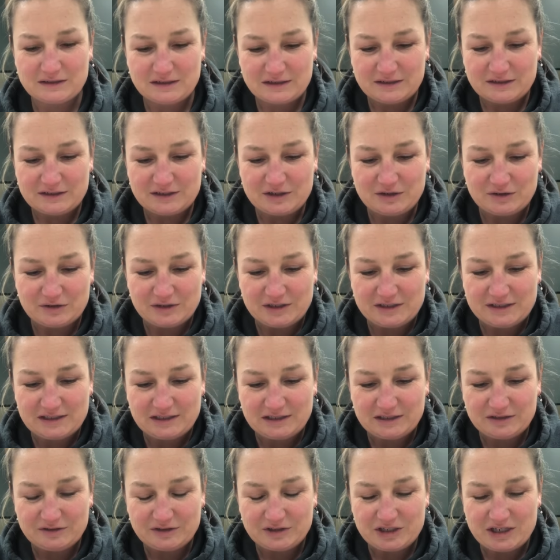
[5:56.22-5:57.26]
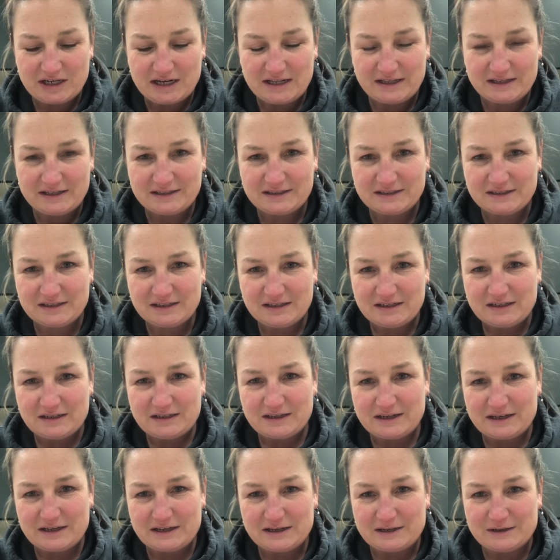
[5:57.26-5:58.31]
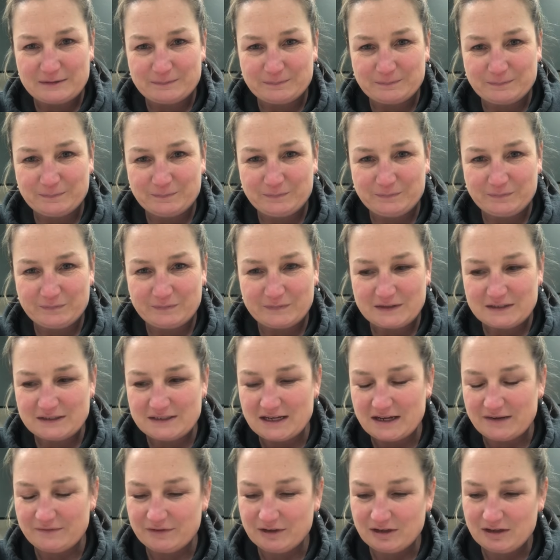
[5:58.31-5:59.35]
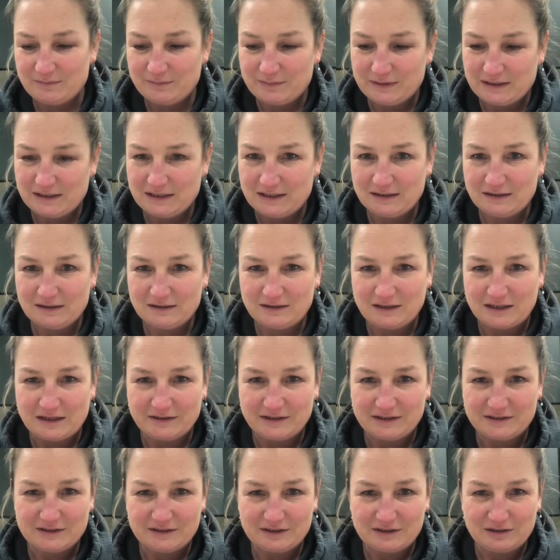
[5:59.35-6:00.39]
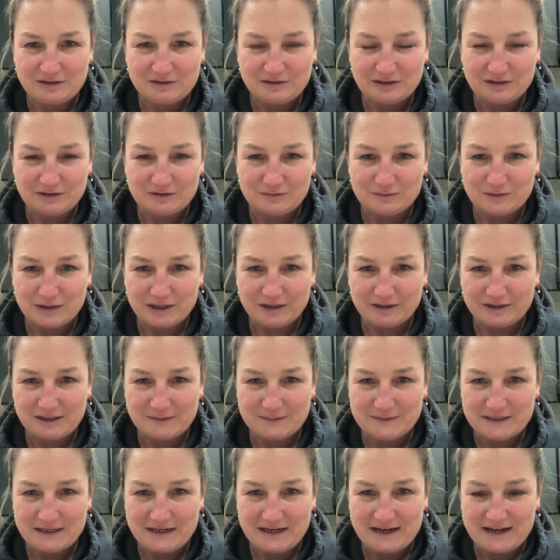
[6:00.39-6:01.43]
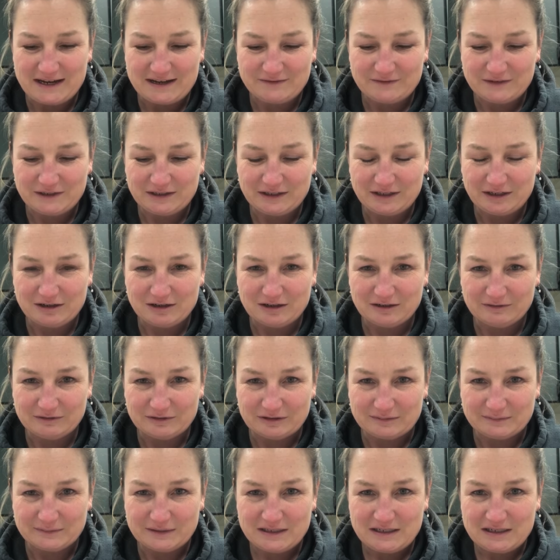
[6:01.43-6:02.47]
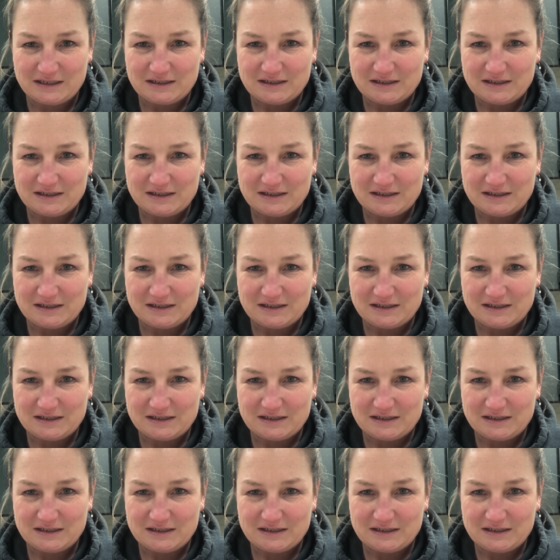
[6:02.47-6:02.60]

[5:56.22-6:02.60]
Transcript: So just a little chalice. It's not very big. Now these are, you know, little water cups I have in the art room.